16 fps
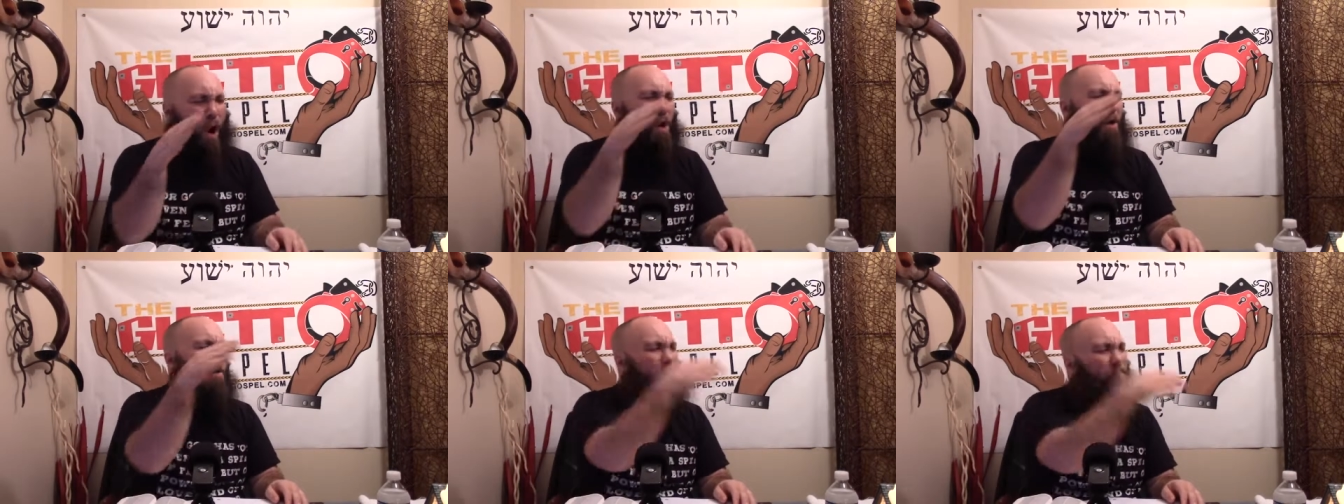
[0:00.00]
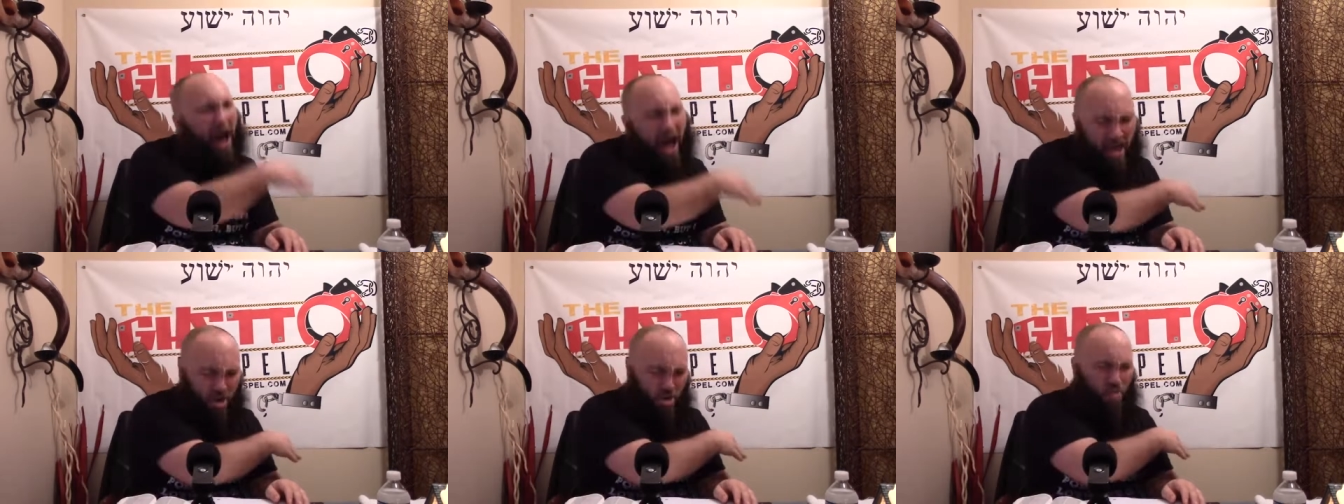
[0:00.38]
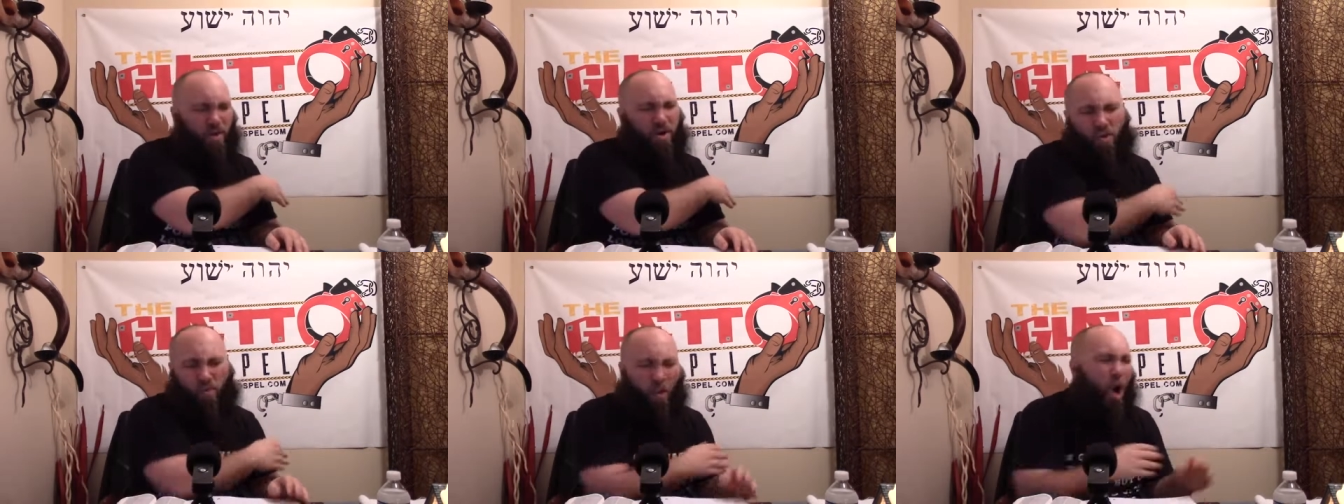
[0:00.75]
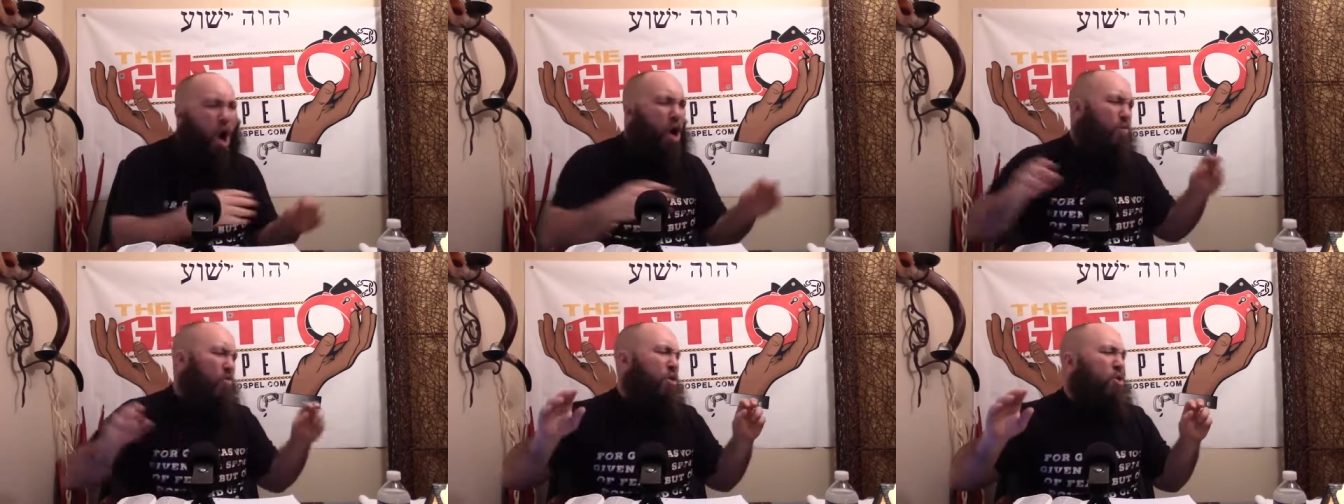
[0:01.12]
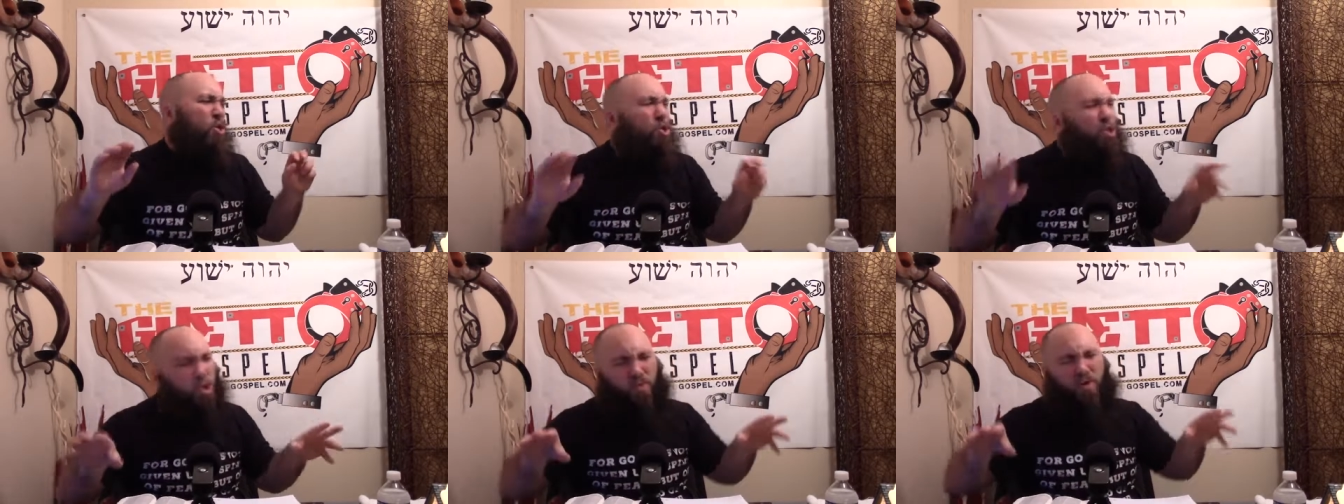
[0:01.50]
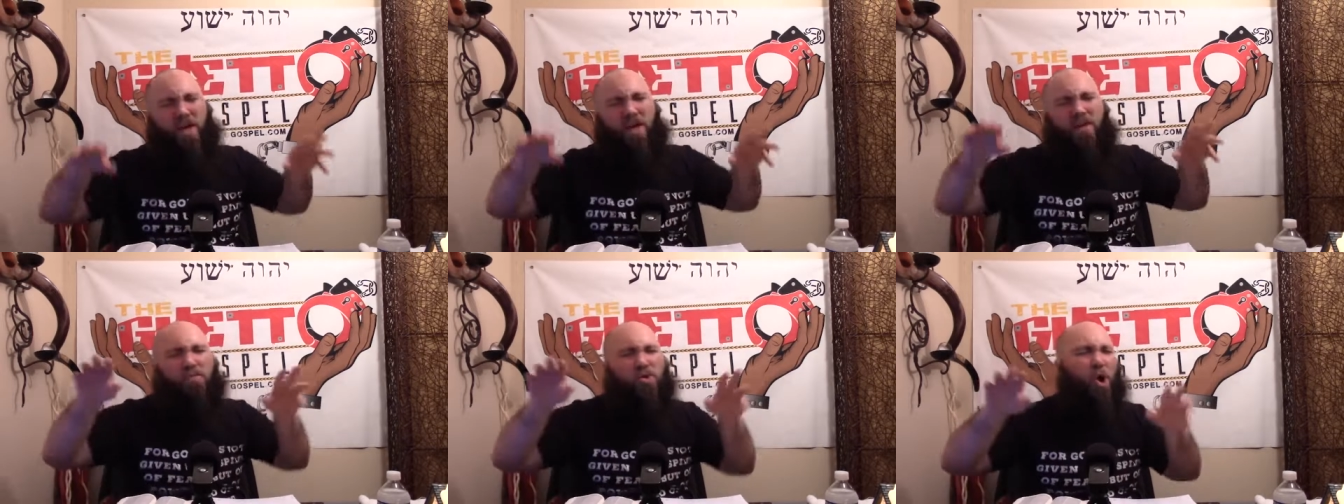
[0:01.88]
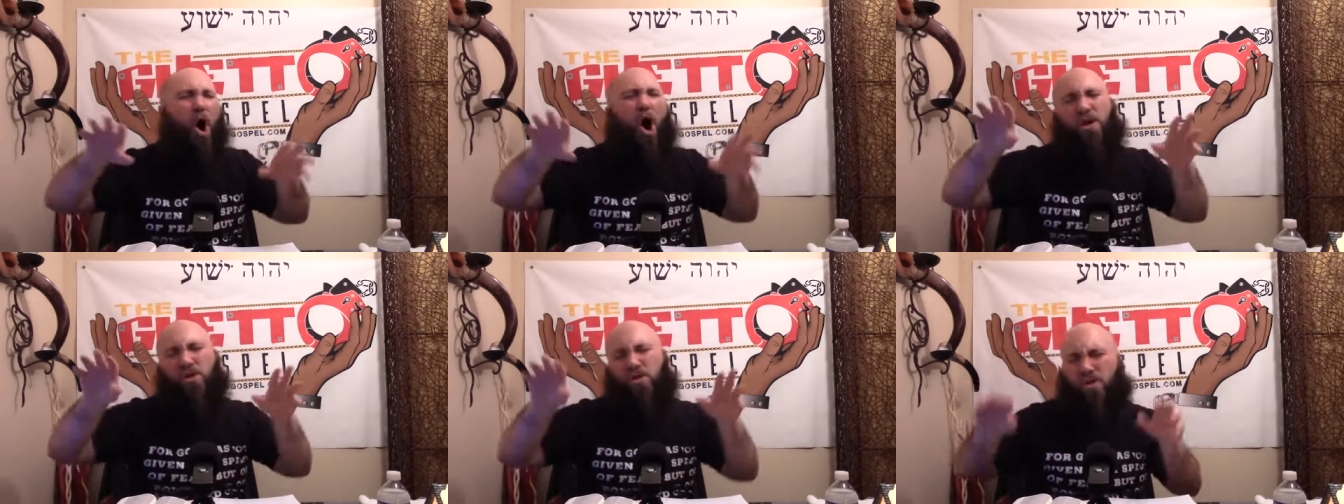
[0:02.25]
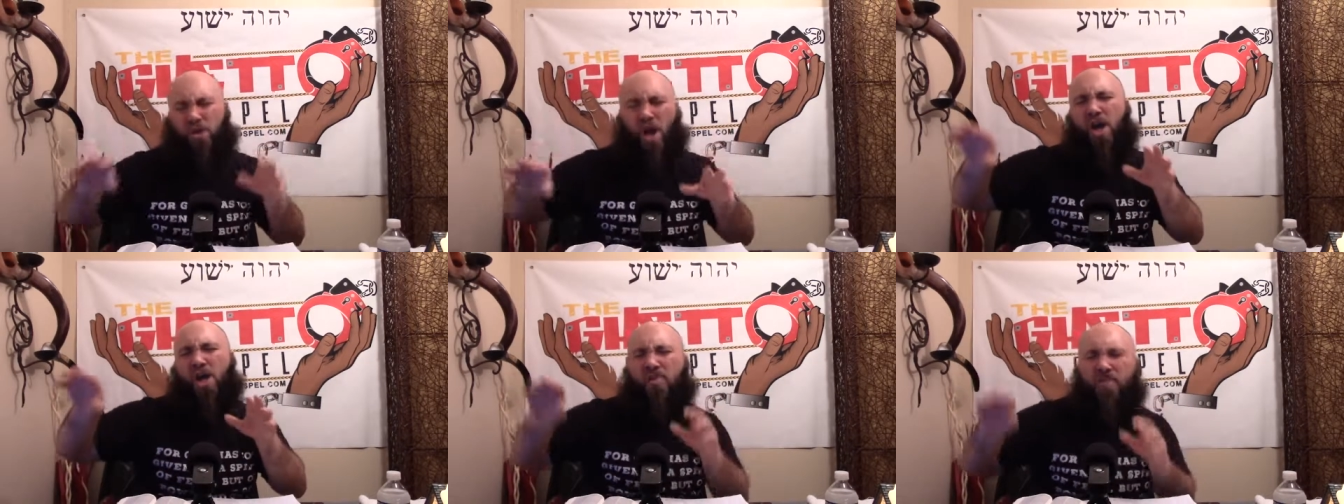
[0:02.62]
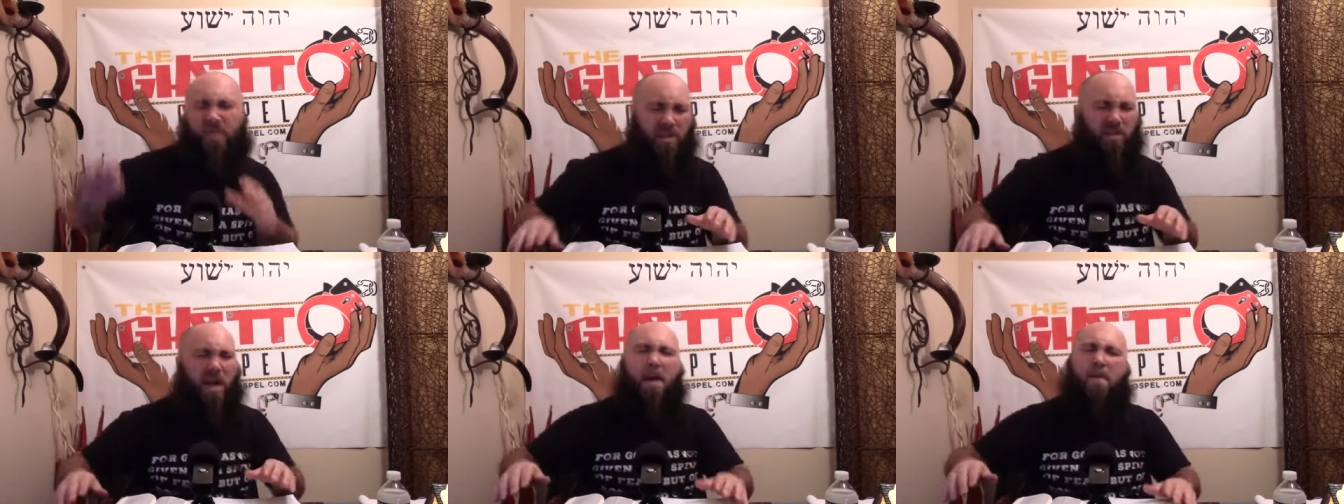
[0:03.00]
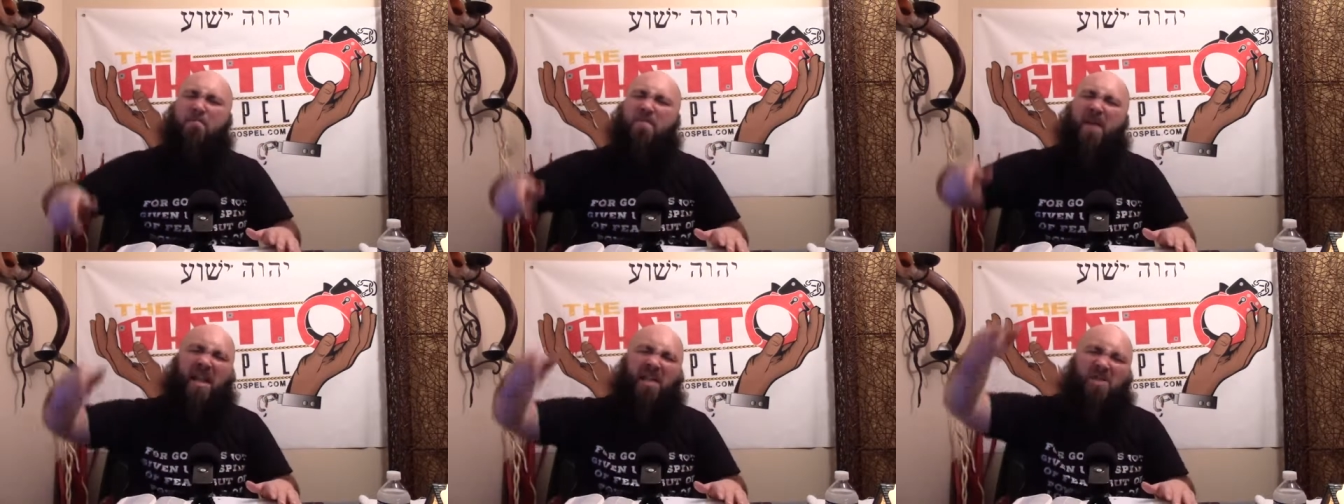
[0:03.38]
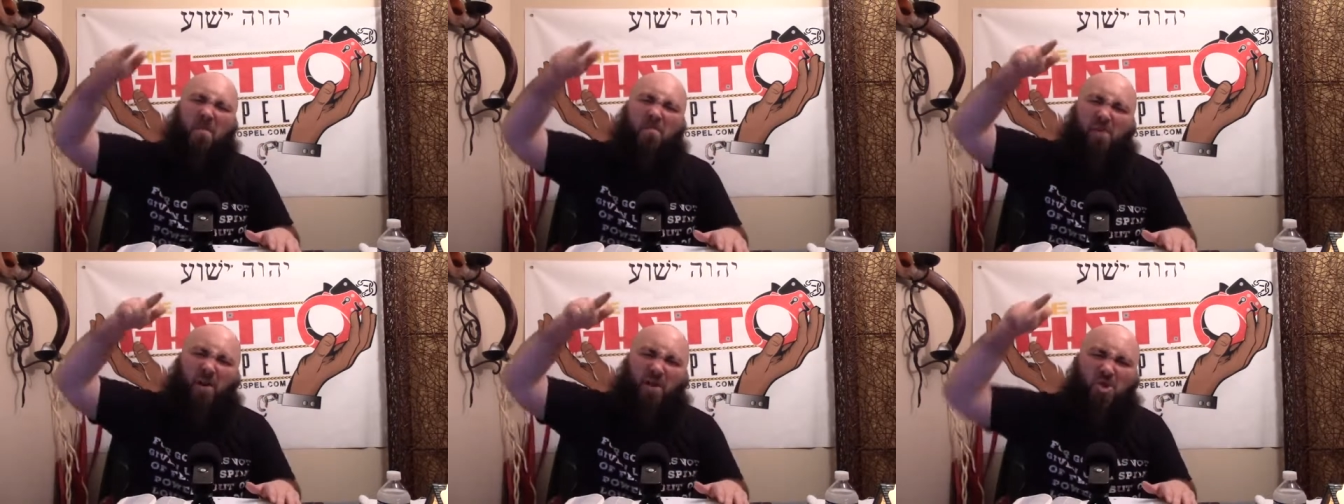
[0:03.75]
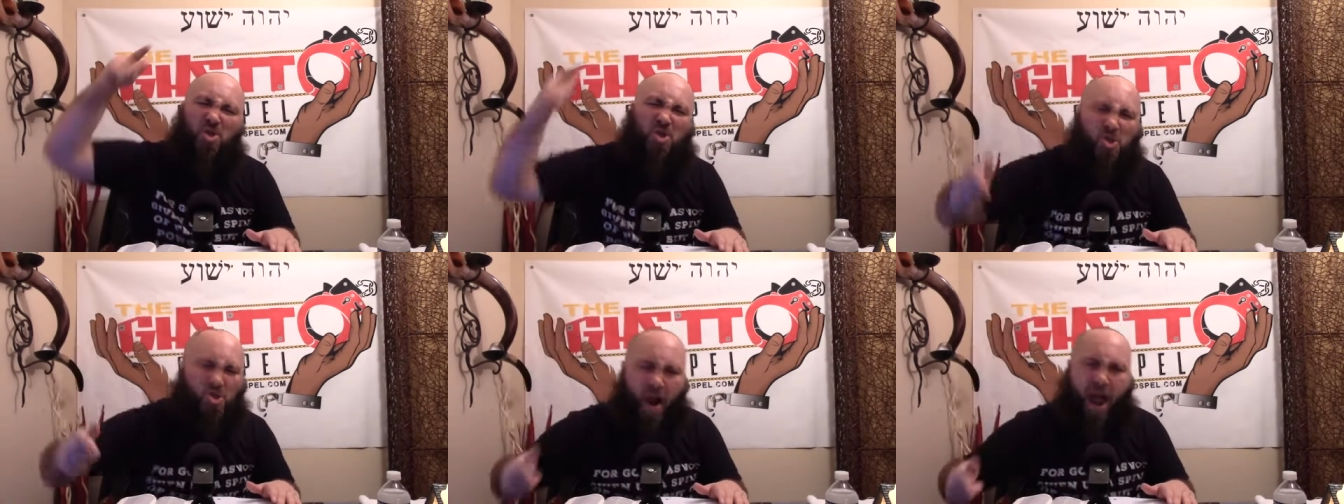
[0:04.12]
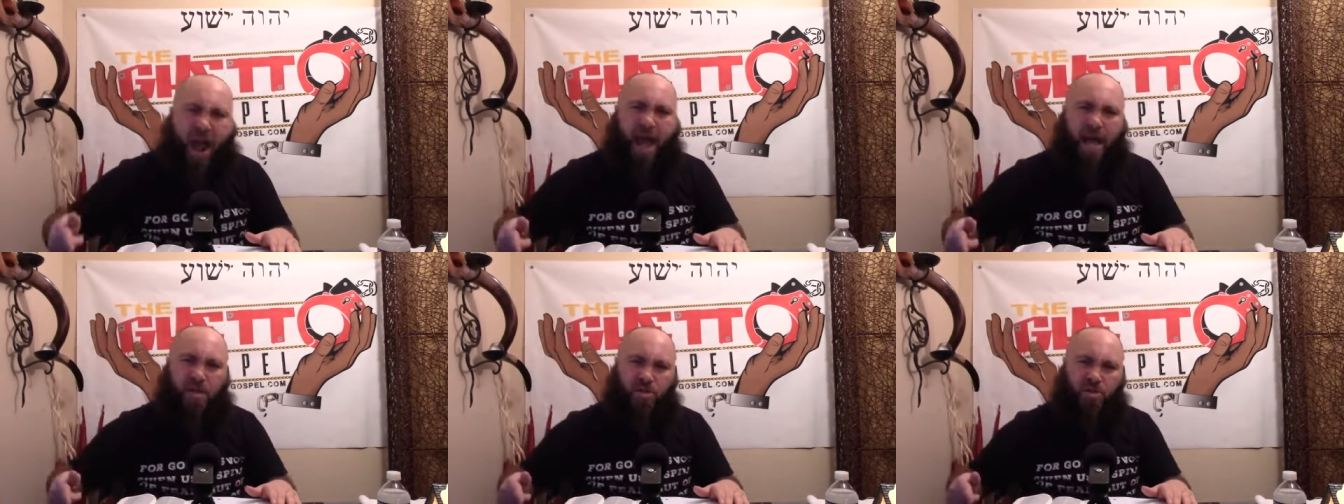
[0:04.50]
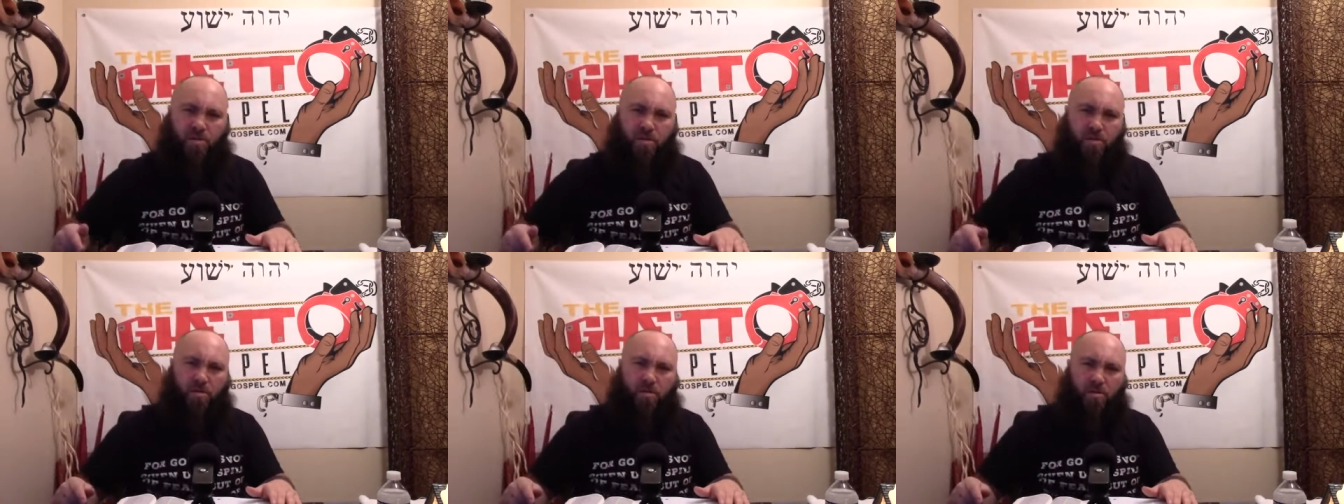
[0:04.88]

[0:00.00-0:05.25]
er, by you in the water in your dream, God is saying this. Man, that's a bunch of trash.